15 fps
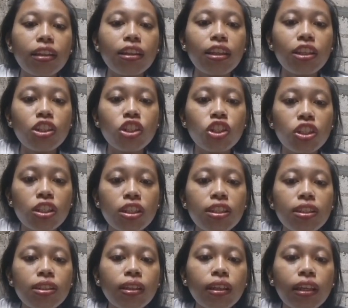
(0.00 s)

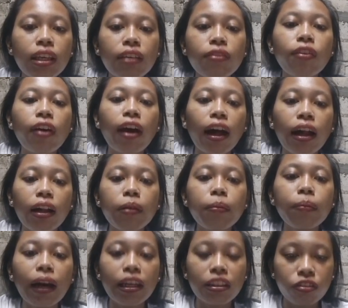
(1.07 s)
Teachers give
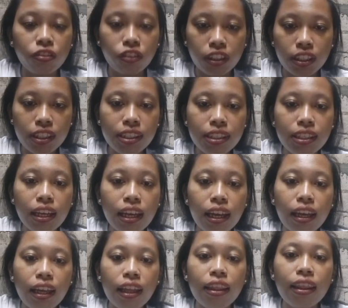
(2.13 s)
help at first,
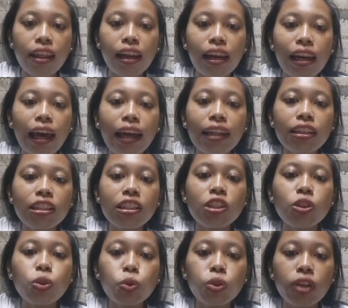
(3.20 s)
then let
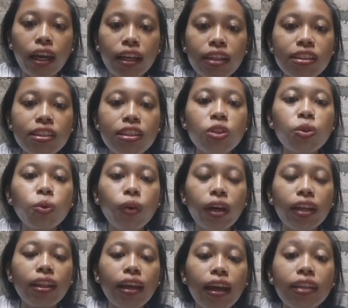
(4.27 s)
students do
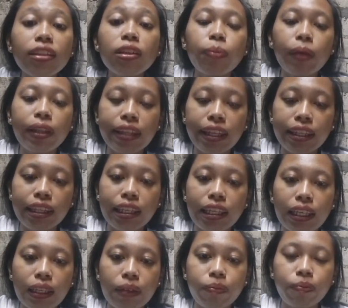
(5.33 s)
it
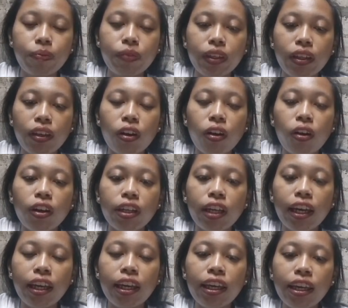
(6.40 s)
independently.
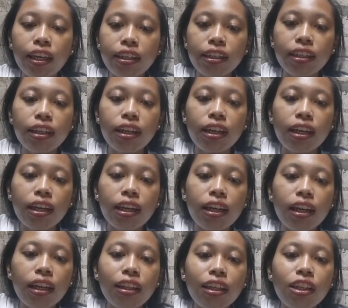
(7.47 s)
Okay, here,
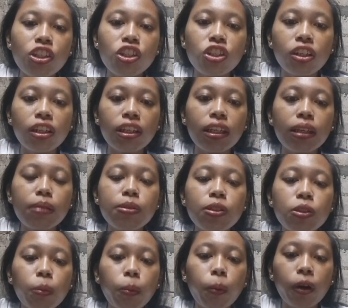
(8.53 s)
the teacher gives
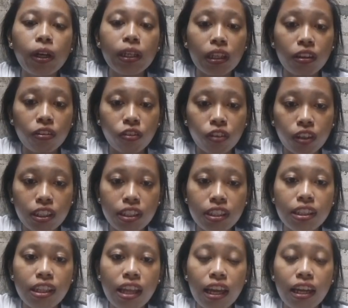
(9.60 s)
support at
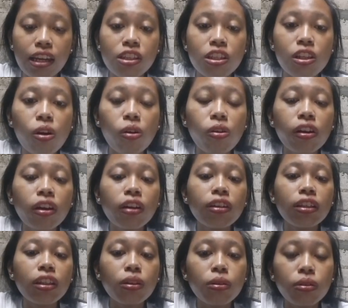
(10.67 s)
first, then slowly
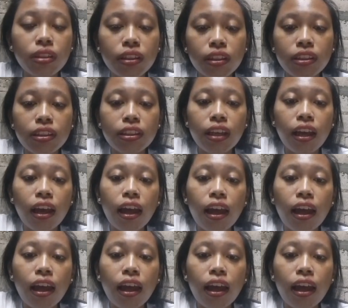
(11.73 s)
reduces